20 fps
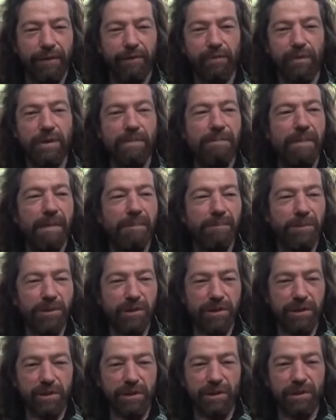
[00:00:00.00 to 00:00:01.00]

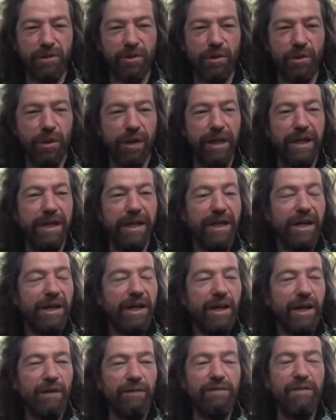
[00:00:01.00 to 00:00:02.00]
remembers the story
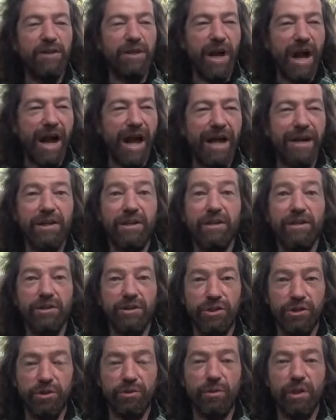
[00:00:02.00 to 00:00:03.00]
of
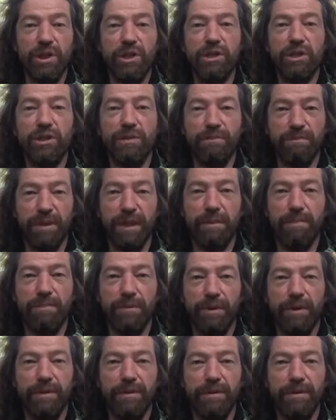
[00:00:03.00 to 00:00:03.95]
non-Jewish people.